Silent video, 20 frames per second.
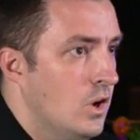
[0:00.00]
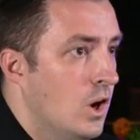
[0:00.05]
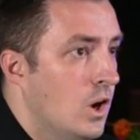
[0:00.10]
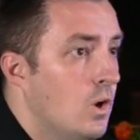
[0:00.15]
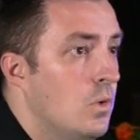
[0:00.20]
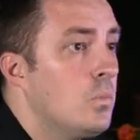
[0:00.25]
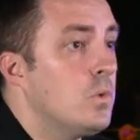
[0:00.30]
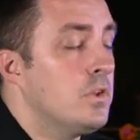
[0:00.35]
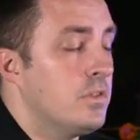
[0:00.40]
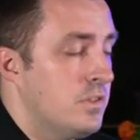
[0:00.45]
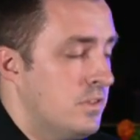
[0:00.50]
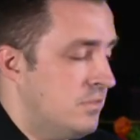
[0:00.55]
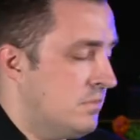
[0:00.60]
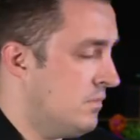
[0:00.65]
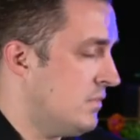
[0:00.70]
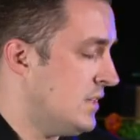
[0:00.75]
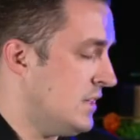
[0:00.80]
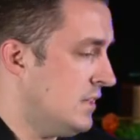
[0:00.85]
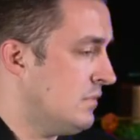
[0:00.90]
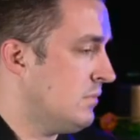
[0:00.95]
Well,
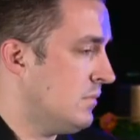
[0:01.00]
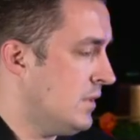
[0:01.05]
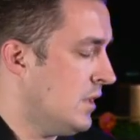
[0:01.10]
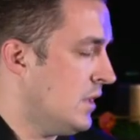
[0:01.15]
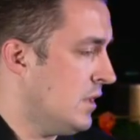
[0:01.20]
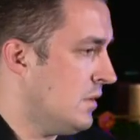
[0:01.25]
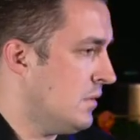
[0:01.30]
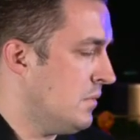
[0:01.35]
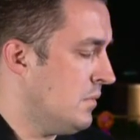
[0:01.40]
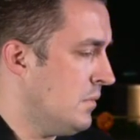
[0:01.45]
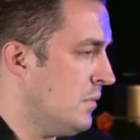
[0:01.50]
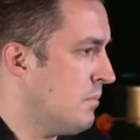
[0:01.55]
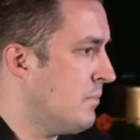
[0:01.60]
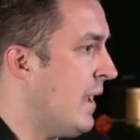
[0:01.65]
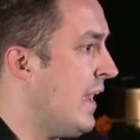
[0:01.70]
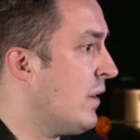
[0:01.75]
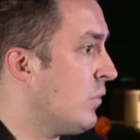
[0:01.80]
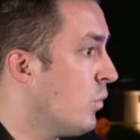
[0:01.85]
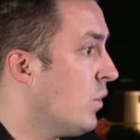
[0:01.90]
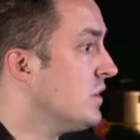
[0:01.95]
the the
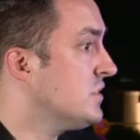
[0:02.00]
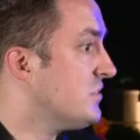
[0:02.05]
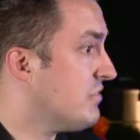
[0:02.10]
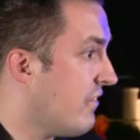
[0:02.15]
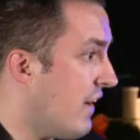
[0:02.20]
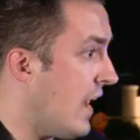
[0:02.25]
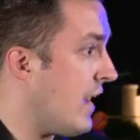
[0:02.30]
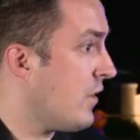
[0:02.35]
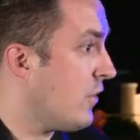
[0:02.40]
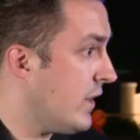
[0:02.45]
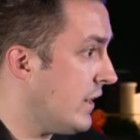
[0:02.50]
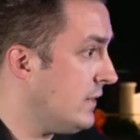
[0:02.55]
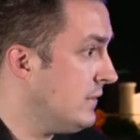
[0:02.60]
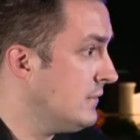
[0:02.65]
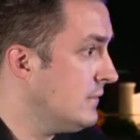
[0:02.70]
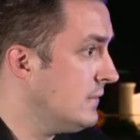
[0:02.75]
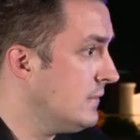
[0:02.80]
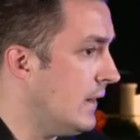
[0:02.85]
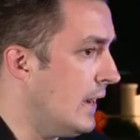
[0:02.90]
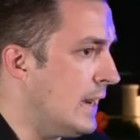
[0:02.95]
man was firing.
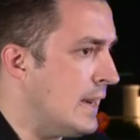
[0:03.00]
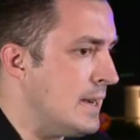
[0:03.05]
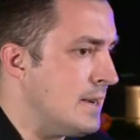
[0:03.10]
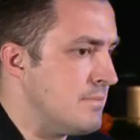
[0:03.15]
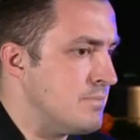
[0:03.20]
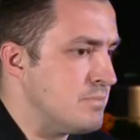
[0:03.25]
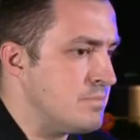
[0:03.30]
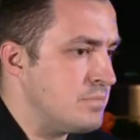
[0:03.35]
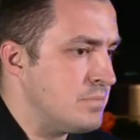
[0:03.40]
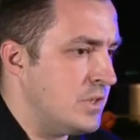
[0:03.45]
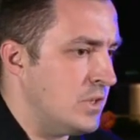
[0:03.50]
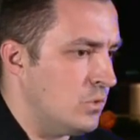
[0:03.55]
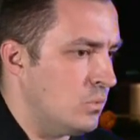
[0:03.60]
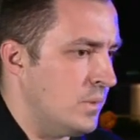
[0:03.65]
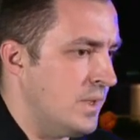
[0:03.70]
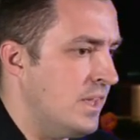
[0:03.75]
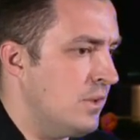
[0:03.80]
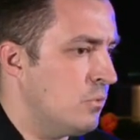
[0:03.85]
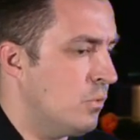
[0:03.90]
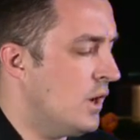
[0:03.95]
Um,
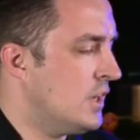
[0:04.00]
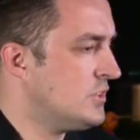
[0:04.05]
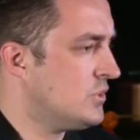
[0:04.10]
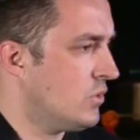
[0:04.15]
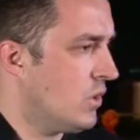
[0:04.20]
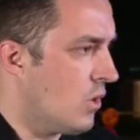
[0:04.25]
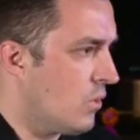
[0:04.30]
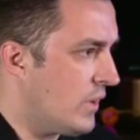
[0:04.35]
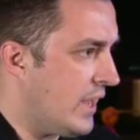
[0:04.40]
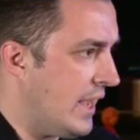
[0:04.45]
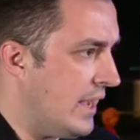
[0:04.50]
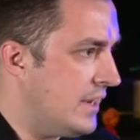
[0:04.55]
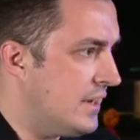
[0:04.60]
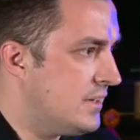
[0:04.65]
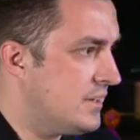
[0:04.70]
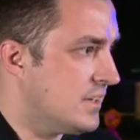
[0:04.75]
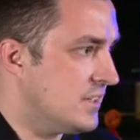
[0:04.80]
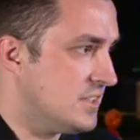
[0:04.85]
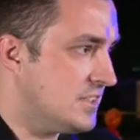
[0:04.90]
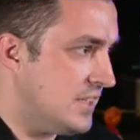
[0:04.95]
he was
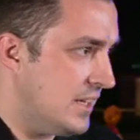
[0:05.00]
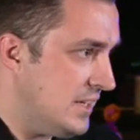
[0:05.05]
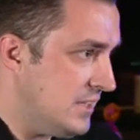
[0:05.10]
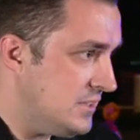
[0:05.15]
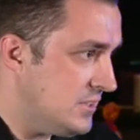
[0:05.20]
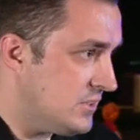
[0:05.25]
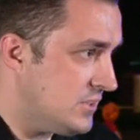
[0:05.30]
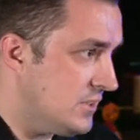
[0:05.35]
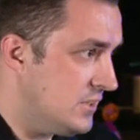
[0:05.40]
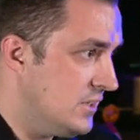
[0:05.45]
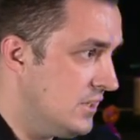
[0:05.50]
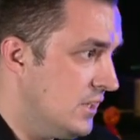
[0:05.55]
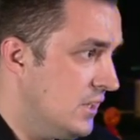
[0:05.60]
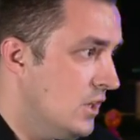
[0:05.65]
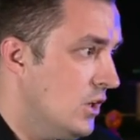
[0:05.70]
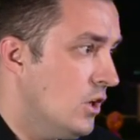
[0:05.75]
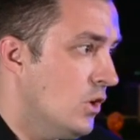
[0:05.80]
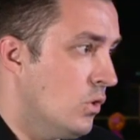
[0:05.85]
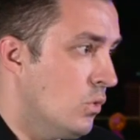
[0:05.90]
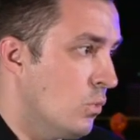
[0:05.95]
located deceased.
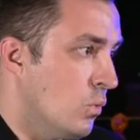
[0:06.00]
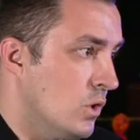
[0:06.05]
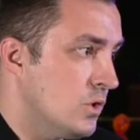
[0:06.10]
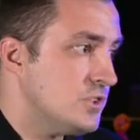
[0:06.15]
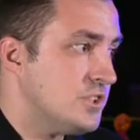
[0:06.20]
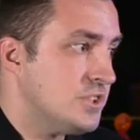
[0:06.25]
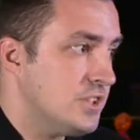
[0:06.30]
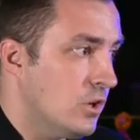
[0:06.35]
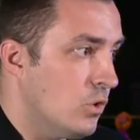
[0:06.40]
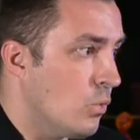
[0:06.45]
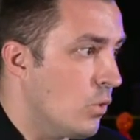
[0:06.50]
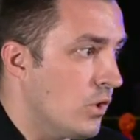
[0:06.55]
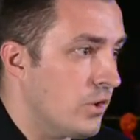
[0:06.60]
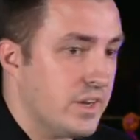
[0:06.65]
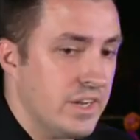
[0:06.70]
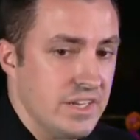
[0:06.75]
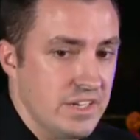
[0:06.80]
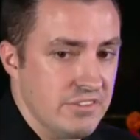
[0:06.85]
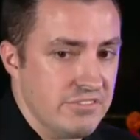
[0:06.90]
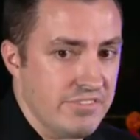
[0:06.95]
We're still
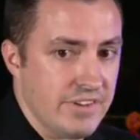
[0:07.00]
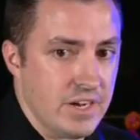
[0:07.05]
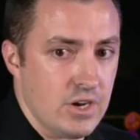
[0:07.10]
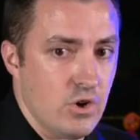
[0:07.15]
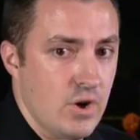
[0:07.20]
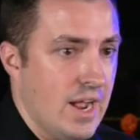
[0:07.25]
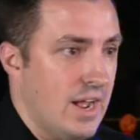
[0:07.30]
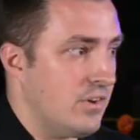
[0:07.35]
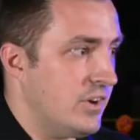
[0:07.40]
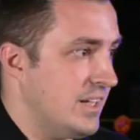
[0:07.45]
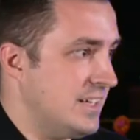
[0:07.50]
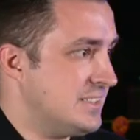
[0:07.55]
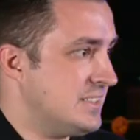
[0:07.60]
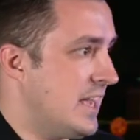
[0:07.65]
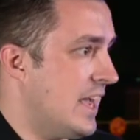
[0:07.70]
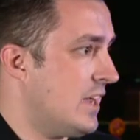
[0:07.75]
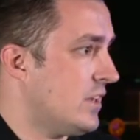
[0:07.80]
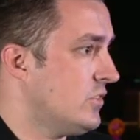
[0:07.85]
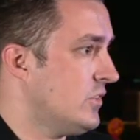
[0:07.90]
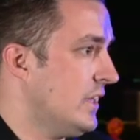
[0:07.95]
working to figure out
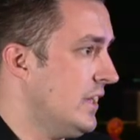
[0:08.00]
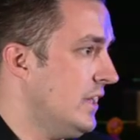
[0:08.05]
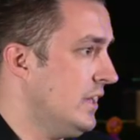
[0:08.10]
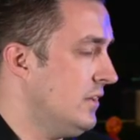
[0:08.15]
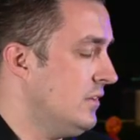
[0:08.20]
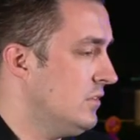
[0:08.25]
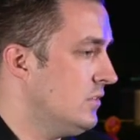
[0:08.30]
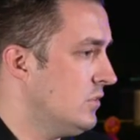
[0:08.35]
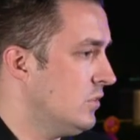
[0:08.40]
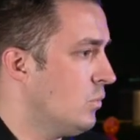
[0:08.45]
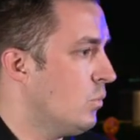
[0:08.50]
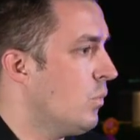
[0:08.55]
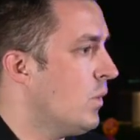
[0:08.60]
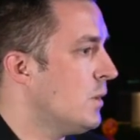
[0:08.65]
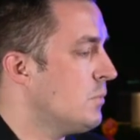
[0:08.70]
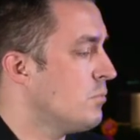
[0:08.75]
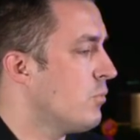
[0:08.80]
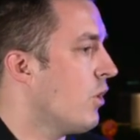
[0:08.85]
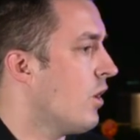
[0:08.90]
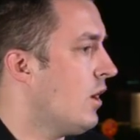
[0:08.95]
exactly
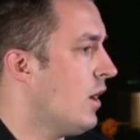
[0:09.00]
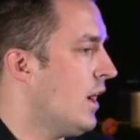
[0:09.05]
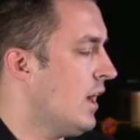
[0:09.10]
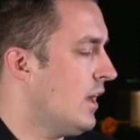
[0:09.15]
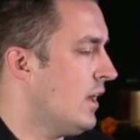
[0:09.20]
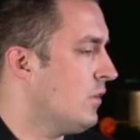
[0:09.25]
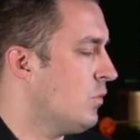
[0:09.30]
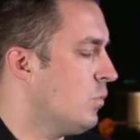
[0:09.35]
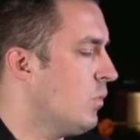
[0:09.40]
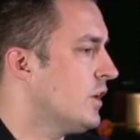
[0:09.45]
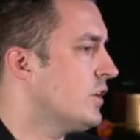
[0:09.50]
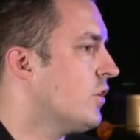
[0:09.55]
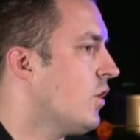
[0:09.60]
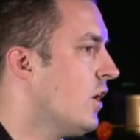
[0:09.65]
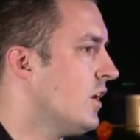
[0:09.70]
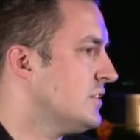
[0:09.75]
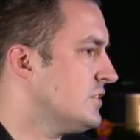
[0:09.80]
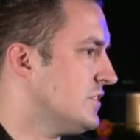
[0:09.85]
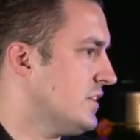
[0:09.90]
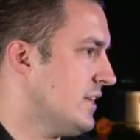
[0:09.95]
what uh, what
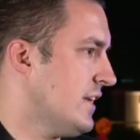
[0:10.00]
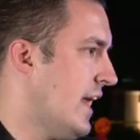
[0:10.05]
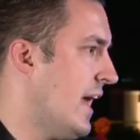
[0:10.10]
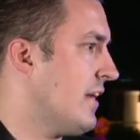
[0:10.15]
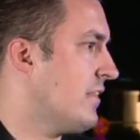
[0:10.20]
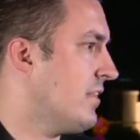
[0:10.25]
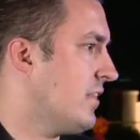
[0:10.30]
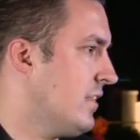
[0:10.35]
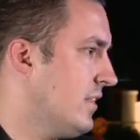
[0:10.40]
caused the death.